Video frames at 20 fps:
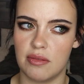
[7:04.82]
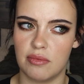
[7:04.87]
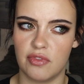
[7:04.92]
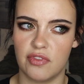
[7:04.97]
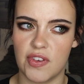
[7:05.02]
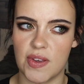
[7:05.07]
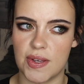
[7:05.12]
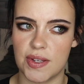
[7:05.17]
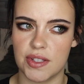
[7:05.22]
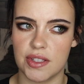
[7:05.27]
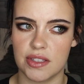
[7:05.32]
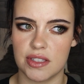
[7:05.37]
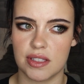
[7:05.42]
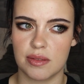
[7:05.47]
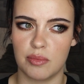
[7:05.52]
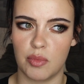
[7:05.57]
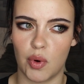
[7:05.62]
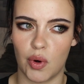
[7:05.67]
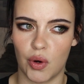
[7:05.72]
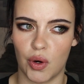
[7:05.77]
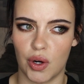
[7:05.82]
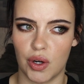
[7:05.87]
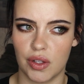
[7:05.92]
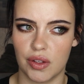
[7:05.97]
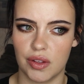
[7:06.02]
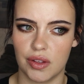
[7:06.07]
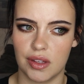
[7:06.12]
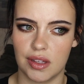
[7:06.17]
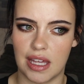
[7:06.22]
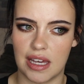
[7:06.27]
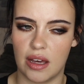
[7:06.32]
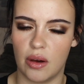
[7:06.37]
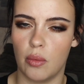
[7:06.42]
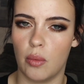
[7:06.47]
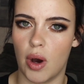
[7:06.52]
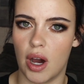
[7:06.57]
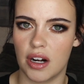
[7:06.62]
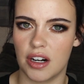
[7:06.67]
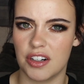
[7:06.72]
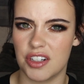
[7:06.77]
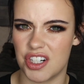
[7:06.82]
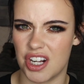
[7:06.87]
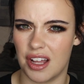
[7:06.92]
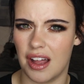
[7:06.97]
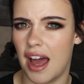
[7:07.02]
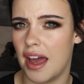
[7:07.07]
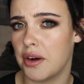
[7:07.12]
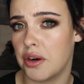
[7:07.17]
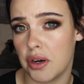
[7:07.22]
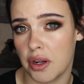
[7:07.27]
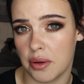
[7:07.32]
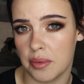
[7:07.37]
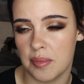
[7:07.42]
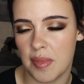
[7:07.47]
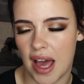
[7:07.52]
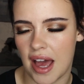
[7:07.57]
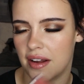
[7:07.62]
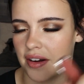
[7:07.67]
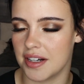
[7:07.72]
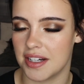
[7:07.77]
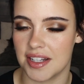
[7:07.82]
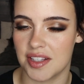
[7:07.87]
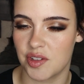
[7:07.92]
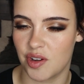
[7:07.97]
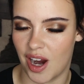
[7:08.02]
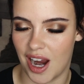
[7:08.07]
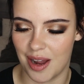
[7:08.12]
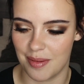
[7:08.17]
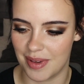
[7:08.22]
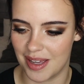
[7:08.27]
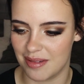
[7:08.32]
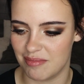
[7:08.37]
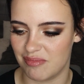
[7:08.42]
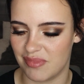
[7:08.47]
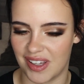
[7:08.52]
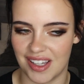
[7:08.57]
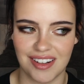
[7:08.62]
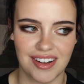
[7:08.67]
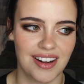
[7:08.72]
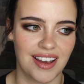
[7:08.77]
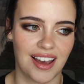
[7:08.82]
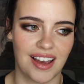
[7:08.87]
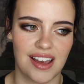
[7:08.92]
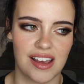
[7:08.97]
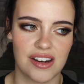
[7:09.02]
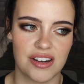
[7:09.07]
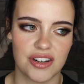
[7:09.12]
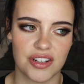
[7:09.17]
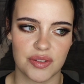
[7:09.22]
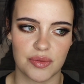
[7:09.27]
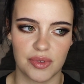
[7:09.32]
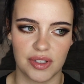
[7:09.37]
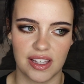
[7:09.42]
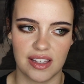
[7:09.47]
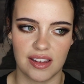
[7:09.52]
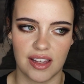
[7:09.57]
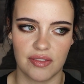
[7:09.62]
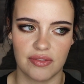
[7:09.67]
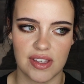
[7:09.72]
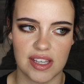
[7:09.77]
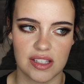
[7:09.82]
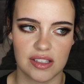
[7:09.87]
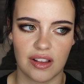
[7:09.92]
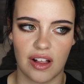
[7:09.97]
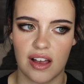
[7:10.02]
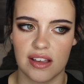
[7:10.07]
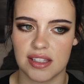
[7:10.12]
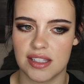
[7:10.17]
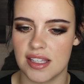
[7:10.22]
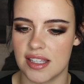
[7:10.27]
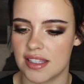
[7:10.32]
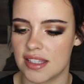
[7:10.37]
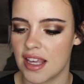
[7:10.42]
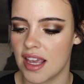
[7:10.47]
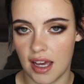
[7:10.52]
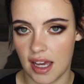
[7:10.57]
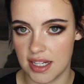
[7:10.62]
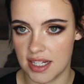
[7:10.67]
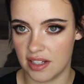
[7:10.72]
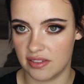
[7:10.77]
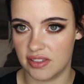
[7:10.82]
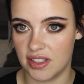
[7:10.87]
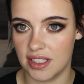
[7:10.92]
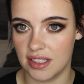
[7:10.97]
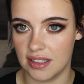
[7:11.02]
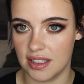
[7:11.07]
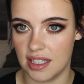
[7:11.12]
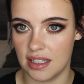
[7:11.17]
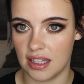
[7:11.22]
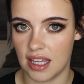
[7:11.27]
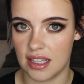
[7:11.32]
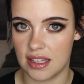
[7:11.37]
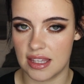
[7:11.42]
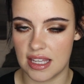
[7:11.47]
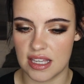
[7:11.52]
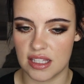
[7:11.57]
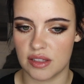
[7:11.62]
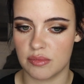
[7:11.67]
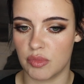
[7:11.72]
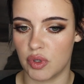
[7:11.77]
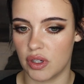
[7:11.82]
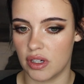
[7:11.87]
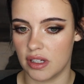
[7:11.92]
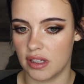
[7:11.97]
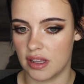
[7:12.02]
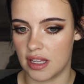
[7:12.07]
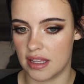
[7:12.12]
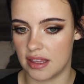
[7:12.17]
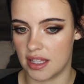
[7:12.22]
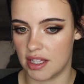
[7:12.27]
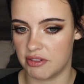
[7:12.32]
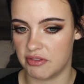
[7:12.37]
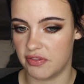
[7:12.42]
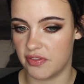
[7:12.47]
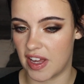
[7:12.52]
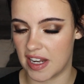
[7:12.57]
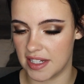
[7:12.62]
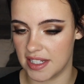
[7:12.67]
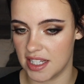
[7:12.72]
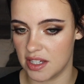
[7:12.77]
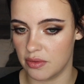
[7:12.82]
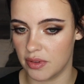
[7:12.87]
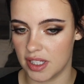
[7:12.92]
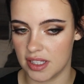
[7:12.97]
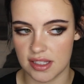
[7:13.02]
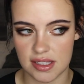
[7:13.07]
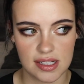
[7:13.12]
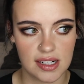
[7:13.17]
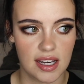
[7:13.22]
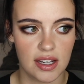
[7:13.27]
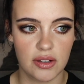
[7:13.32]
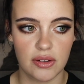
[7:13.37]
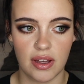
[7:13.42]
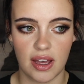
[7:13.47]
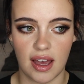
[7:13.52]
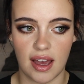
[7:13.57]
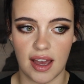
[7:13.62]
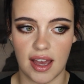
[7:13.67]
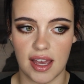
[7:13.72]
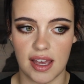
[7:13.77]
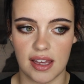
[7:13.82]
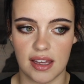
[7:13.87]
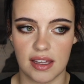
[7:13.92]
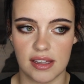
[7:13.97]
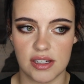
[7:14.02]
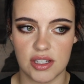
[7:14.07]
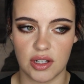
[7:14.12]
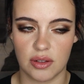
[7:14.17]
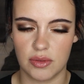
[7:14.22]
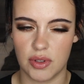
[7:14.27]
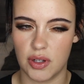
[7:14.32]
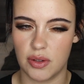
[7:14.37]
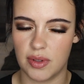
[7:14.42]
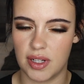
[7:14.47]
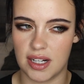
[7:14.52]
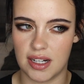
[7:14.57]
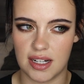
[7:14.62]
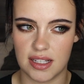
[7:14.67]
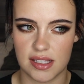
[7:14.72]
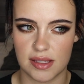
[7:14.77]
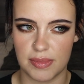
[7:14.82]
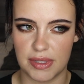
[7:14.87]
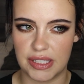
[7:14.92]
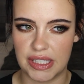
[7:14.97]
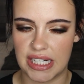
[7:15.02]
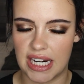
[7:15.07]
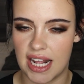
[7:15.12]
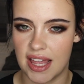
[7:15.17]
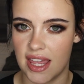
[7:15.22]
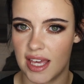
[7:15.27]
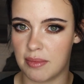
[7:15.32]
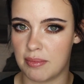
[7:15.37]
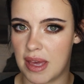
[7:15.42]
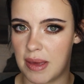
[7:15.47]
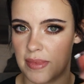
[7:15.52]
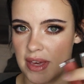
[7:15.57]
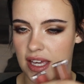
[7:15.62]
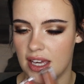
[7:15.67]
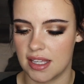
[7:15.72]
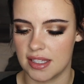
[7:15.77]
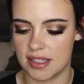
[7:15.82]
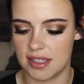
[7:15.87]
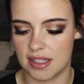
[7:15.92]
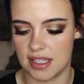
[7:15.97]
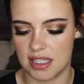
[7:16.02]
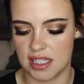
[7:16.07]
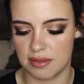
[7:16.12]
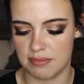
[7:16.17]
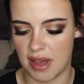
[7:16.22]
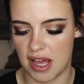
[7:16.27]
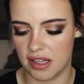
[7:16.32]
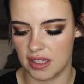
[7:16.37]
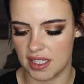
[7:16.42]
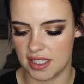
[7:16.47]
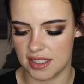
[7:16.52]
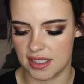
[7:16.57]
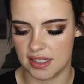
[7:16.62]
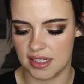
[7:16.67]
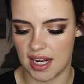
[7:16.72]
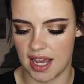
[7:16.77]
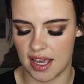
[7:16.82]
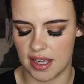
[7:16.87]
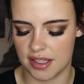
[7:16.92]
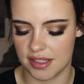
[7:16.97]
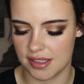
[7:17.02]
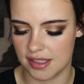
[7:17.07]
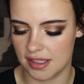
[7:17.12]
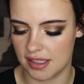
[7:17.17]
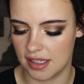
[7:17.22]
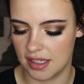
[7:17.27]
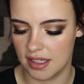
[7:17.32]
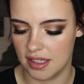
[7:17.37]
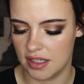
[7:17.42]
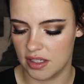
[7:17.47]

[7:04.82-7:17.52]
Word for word: and feels more like a water gel. I don't know how to describe it, but I just really love these glosses. I definitely like these more than the Fenty ones now. I don't know what it is about it. I think maybe because the smell isn't as